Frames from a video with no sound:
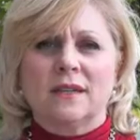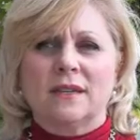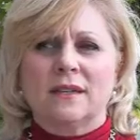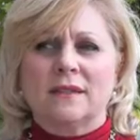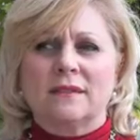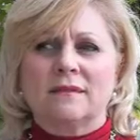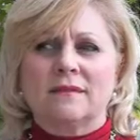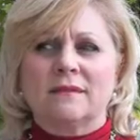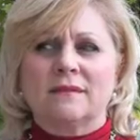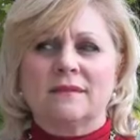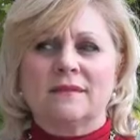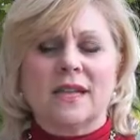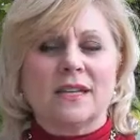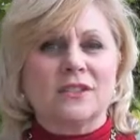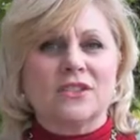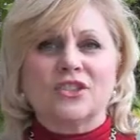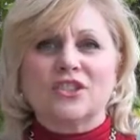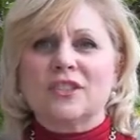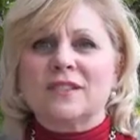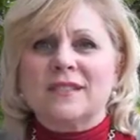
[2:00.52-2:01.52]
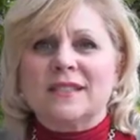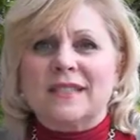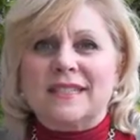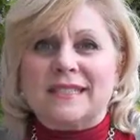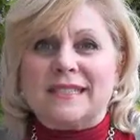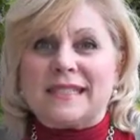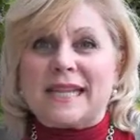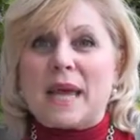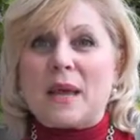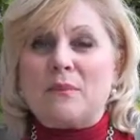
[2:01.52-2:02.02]
And that's just an
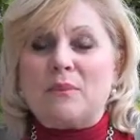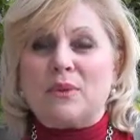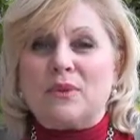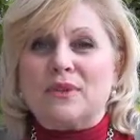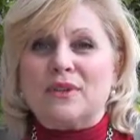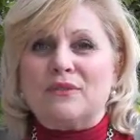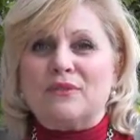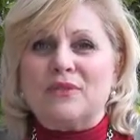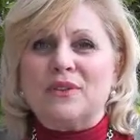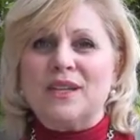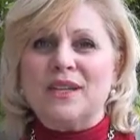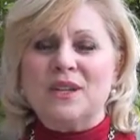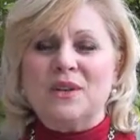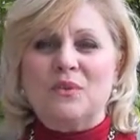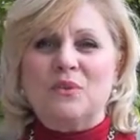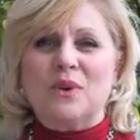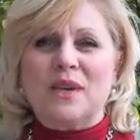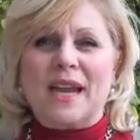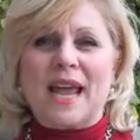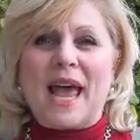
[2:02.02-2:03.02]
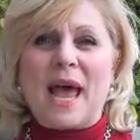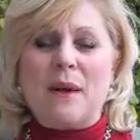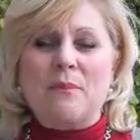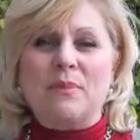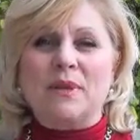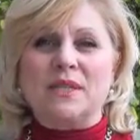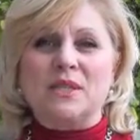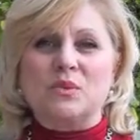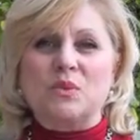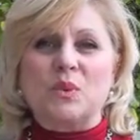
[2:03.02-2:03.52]
example of what
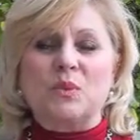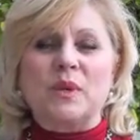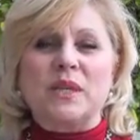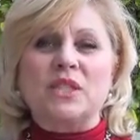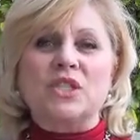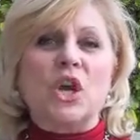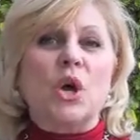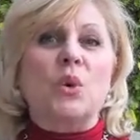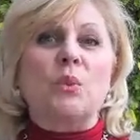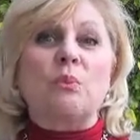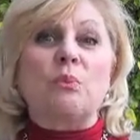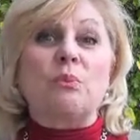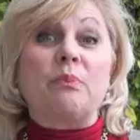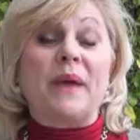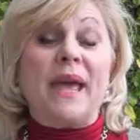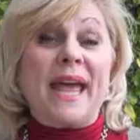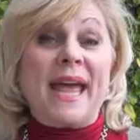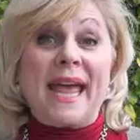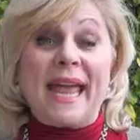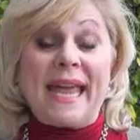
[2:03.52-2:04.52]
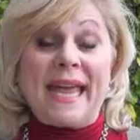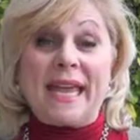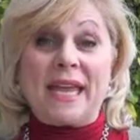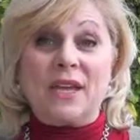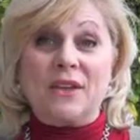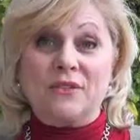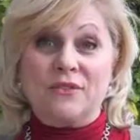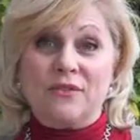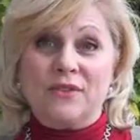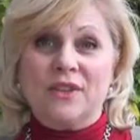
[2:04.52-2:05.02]
happens when we don't
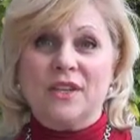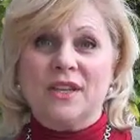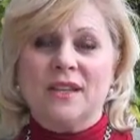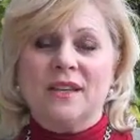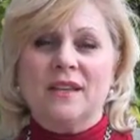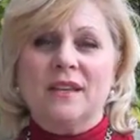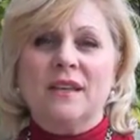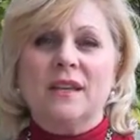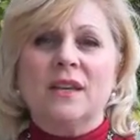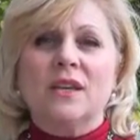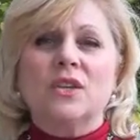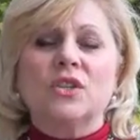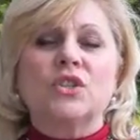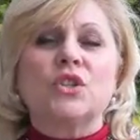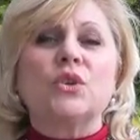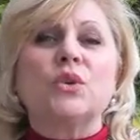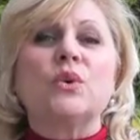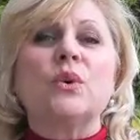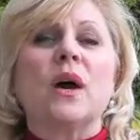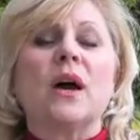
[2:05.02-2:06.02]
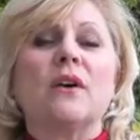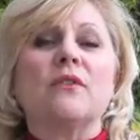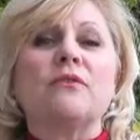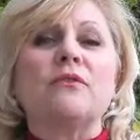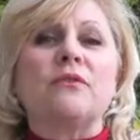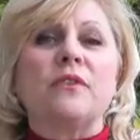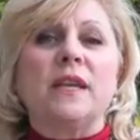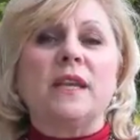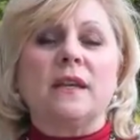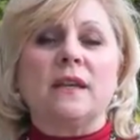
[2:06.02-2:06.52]
behave to a
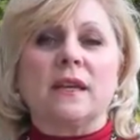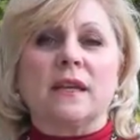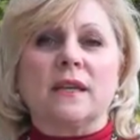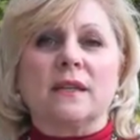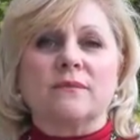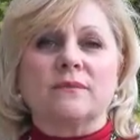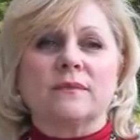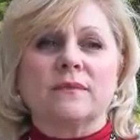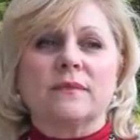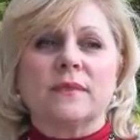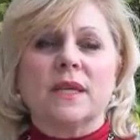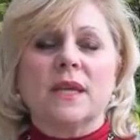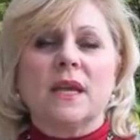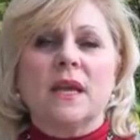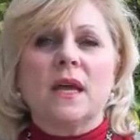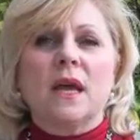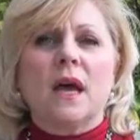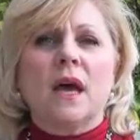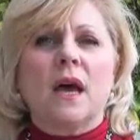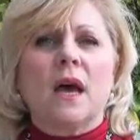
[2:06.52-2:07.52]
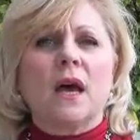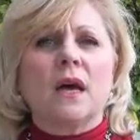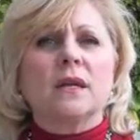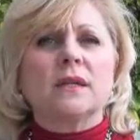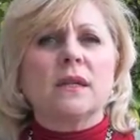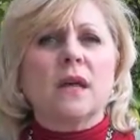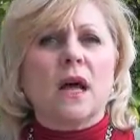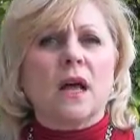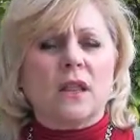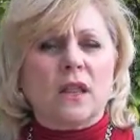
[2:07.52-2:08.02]
feeling.
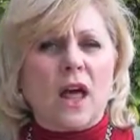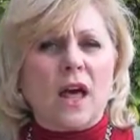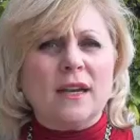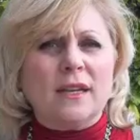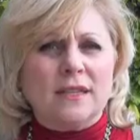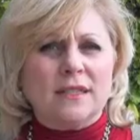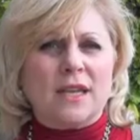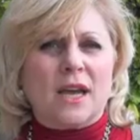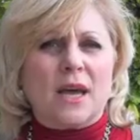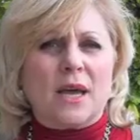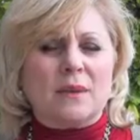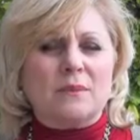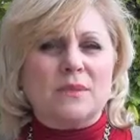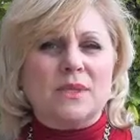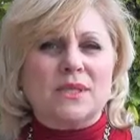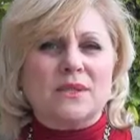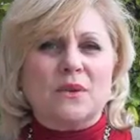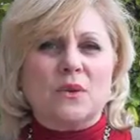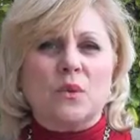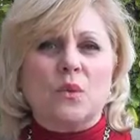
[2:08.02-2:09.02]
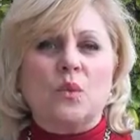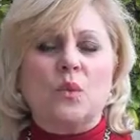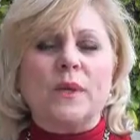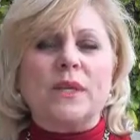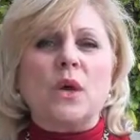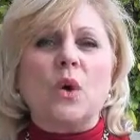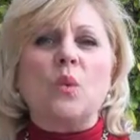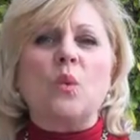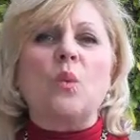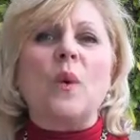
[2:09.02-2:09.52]
A lot of times we
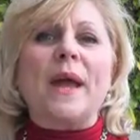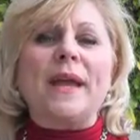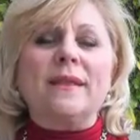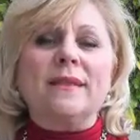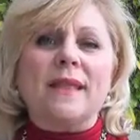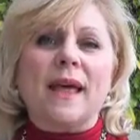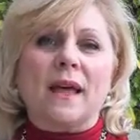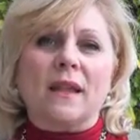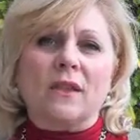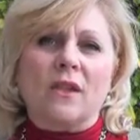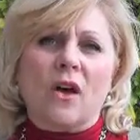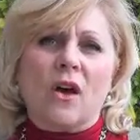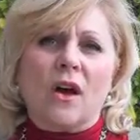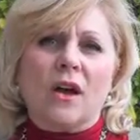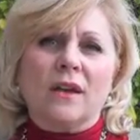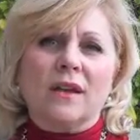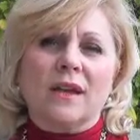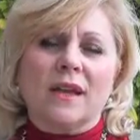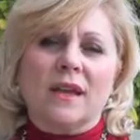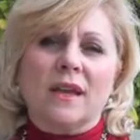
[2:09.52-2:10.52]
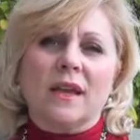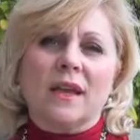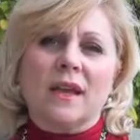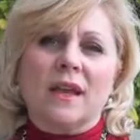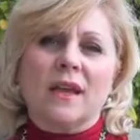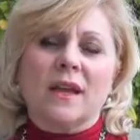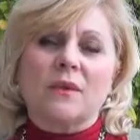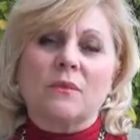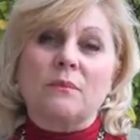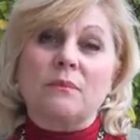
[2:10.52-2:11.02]
don't wait that long
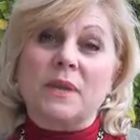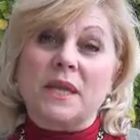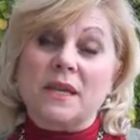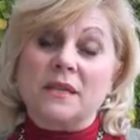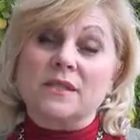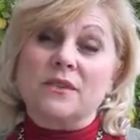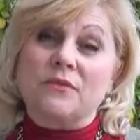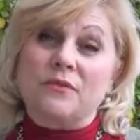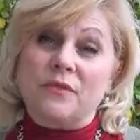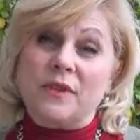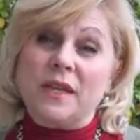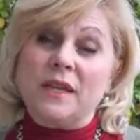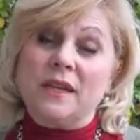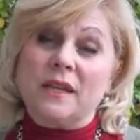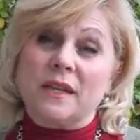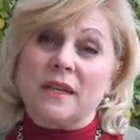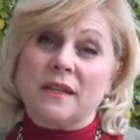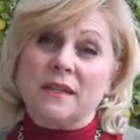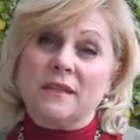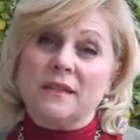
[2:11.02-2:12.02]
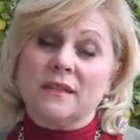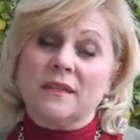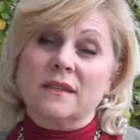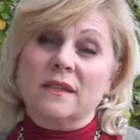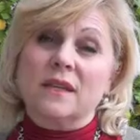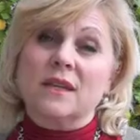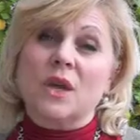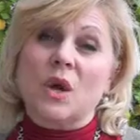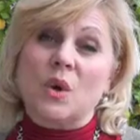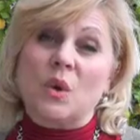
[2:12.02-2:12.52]
because a feeling
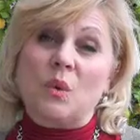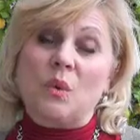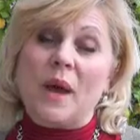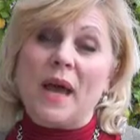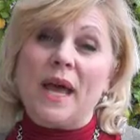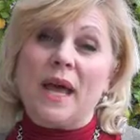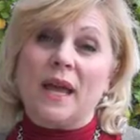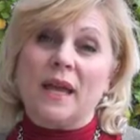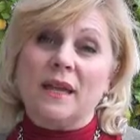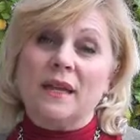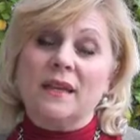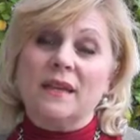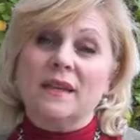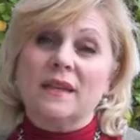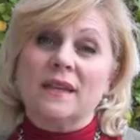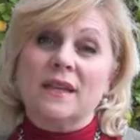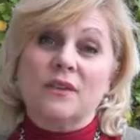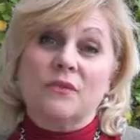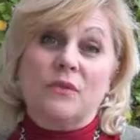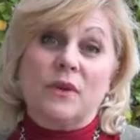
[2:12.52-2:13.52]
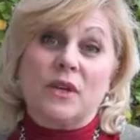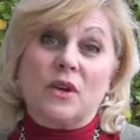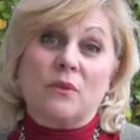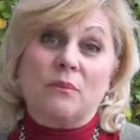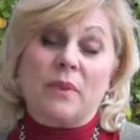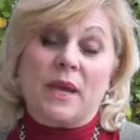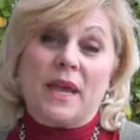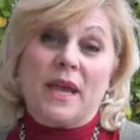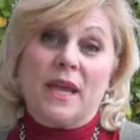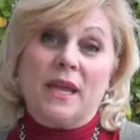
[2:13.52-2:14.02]
can go away if we
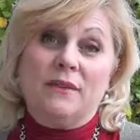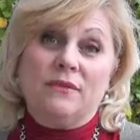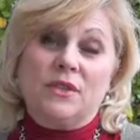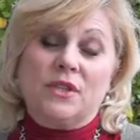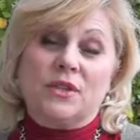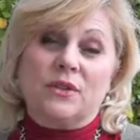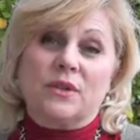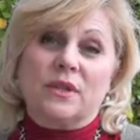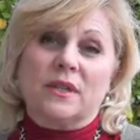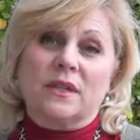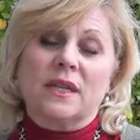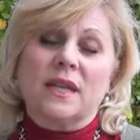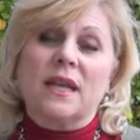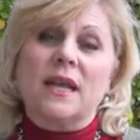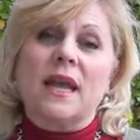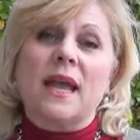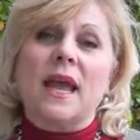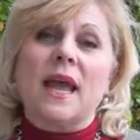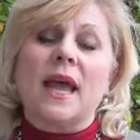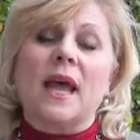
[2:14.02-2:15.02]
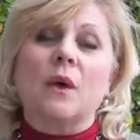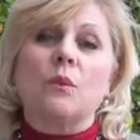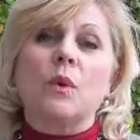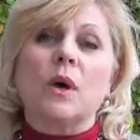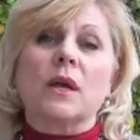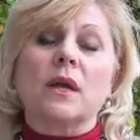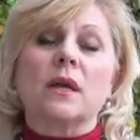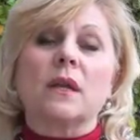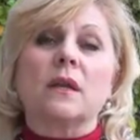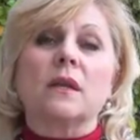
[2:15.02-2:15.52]
don't behave to it. And
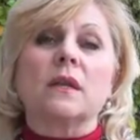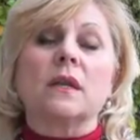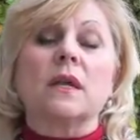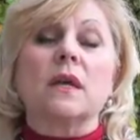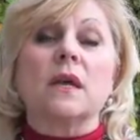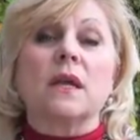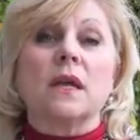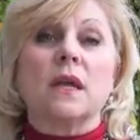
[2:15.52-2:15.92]
what can